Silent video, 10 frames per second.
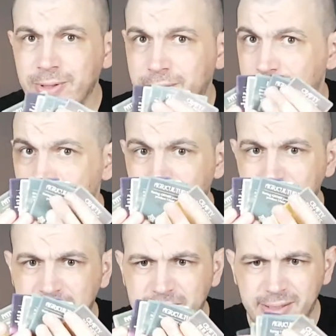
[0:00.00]

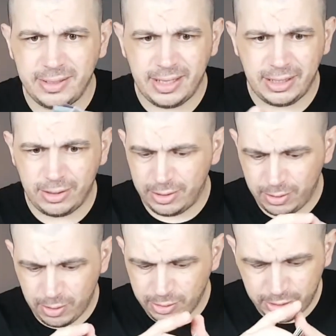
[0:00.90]
cards that
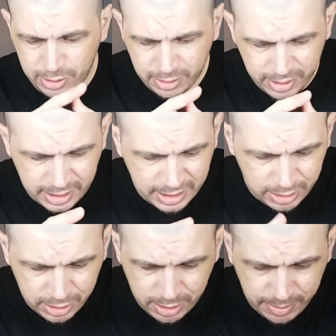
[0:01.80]
also, these are
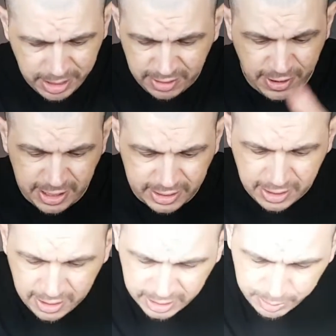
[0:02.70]
some advanced cards